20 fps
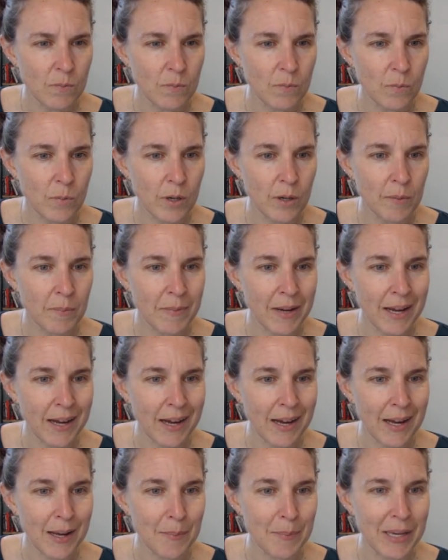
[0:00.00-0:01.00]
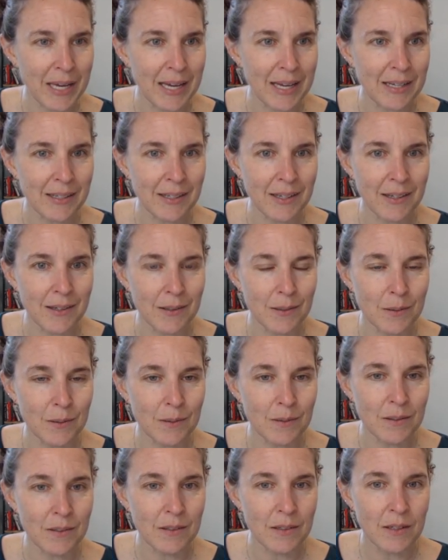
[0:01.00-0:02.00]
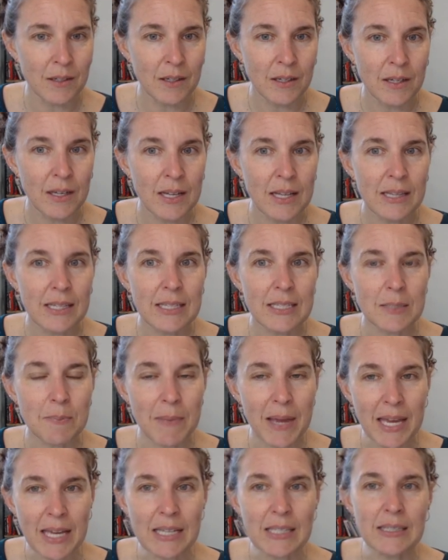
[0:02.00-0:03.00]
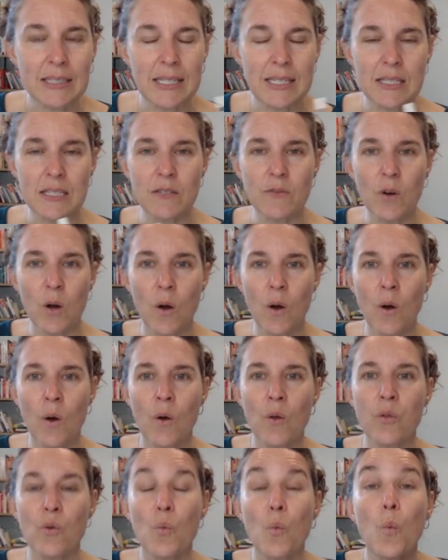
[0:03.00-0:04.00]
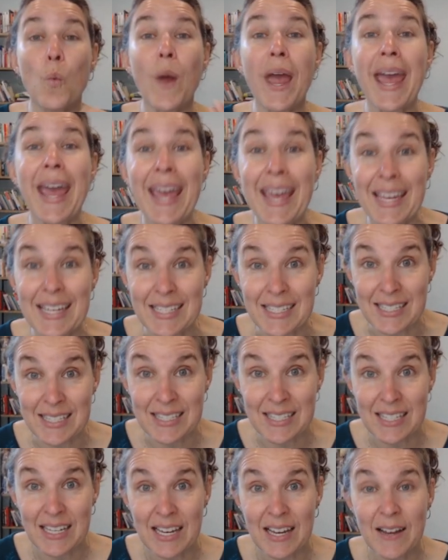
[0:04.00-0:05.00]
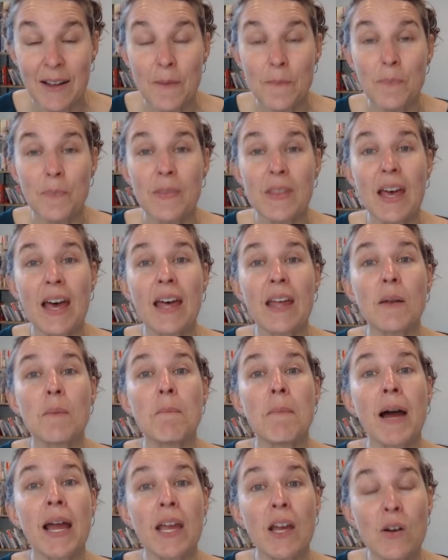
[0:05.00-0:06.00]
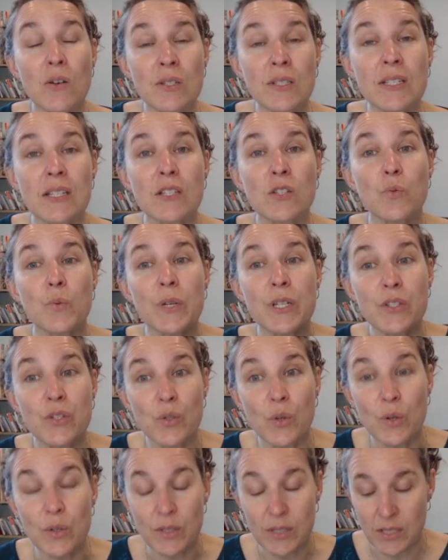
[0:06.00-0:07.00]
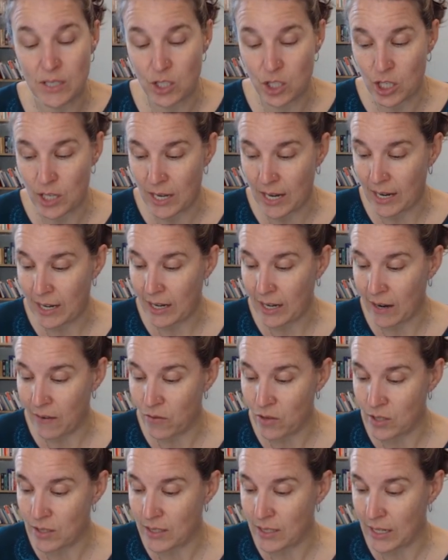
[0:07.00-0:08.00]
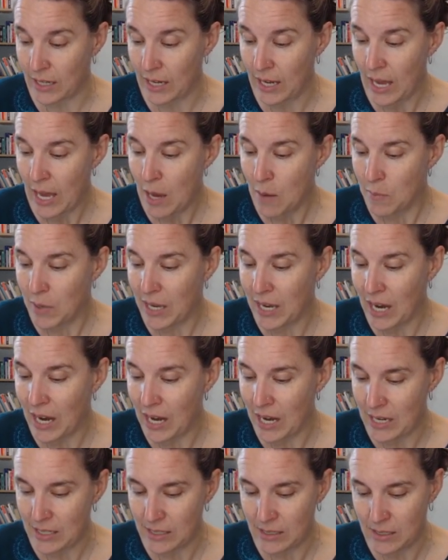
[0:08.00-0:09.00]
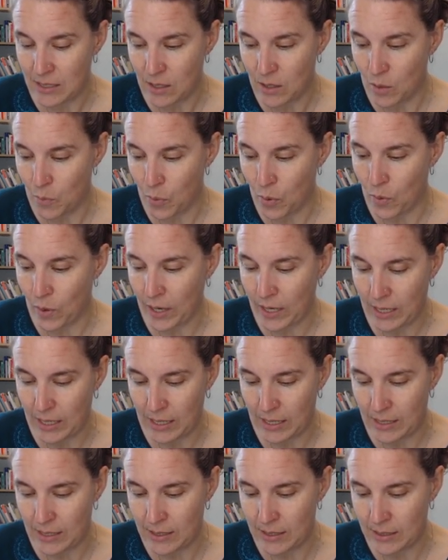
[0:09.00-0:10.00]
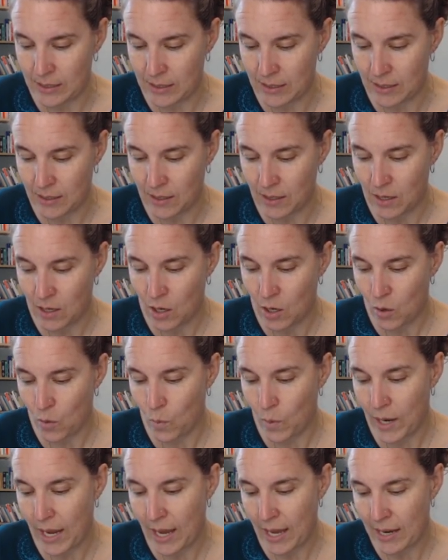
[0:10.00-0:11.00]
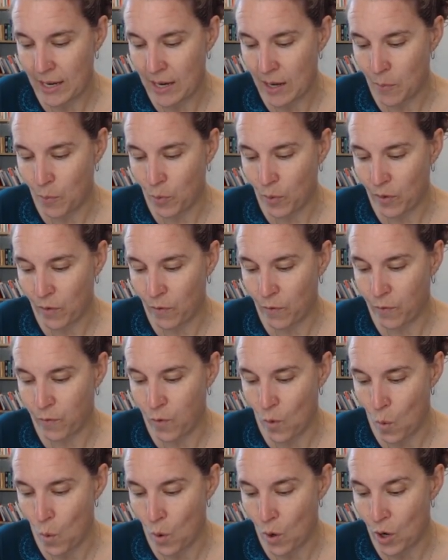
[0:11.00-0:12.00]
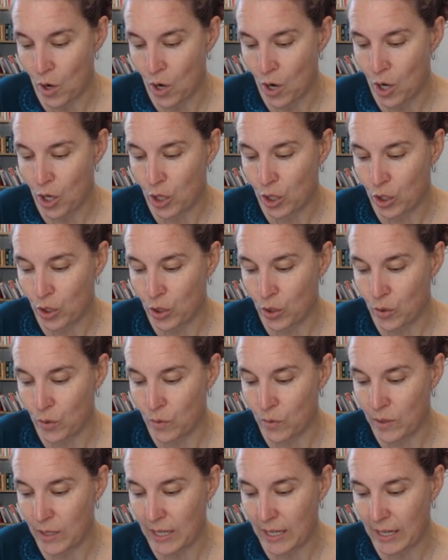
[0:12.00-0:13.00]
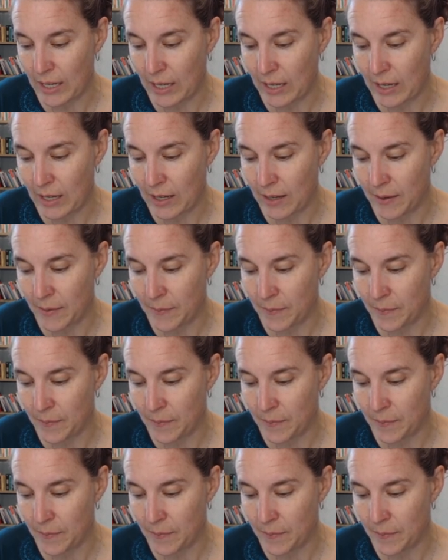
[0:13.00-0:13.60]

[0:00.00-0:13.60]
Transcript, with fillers: Where'd my iPad go? Let's make a list of all the ways that meiosis results in genetic diversity because the point is we end up with four unique